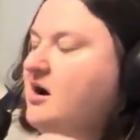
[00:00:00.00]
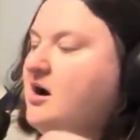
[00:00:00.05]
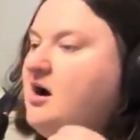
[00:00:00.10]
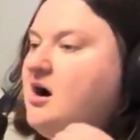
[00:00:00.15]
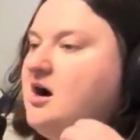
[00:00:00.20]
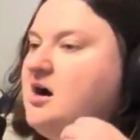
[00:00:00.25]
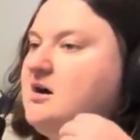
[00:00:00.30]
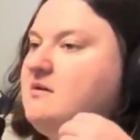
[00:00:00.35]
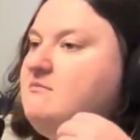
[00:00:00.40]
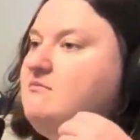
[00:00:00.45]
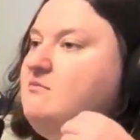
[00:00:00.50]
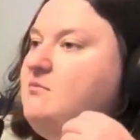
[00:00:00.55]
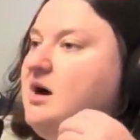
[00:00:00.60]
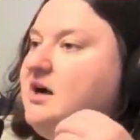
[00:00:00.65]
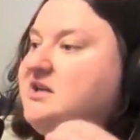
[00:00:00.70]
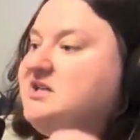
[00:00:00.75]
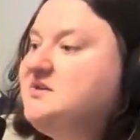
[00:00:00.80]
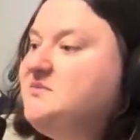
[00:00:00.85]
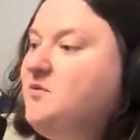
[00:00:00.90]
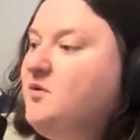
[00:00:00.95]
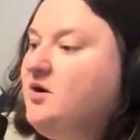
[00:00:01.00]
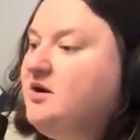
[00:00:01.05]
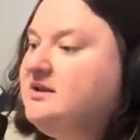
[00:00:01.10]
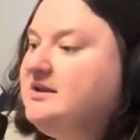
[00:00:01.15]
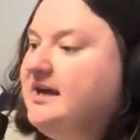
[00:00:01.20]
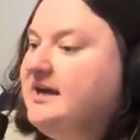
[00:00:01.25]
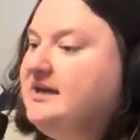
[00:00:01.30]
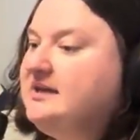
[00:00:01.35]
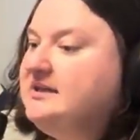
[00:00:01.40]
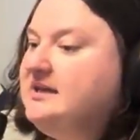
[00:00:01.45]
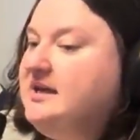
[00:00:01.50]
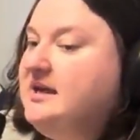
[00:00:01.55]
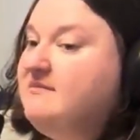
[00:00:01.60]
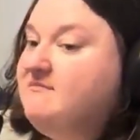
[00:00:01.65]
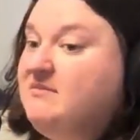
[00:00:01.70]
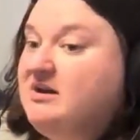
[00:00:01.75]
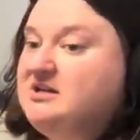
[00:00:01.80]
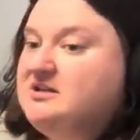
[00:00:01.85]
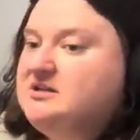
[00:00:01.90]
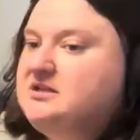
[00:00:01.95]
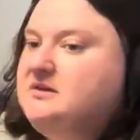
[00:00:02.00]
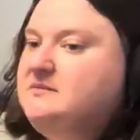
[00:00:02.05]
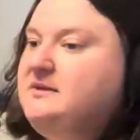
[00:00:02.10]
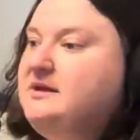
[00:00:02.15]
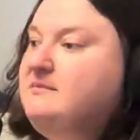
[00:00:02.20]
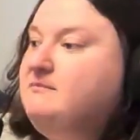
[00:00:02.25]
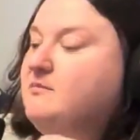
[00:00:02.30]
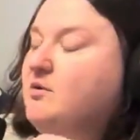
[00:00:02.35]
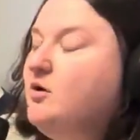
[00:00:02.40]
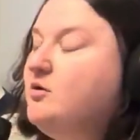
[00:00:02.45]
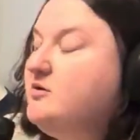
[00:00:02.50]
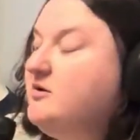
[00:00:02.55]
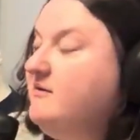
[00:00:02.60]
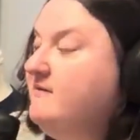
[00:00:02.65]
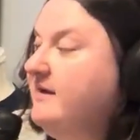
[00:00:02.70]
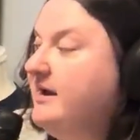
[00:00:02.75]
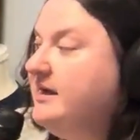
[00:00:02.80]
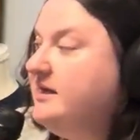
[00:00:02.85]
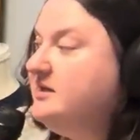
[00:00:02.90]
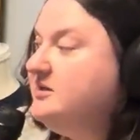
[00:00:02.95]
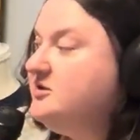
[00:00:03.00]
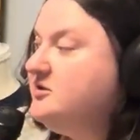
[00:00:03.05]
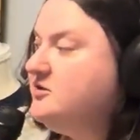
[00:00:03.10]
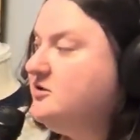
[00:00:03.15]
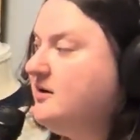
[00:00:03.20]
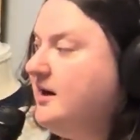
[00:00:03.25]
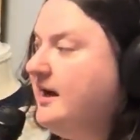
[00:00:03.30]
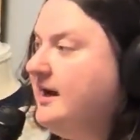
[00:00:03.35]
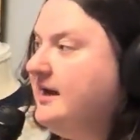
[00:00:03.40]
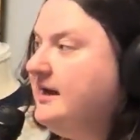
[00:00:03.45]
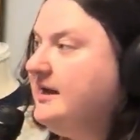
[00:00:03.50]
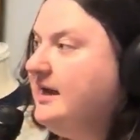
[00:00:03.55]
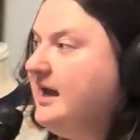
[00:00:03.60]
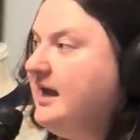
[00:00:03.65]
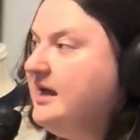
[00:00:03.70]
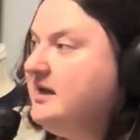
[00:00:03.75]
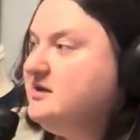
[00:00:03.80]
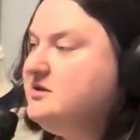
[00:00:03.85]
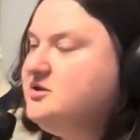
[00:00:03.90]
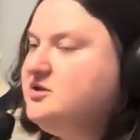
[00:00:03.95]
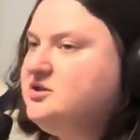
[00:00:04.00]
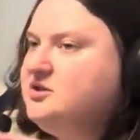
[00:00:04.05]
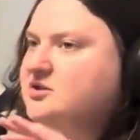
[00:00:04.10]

are much more likely to be motivated to try again,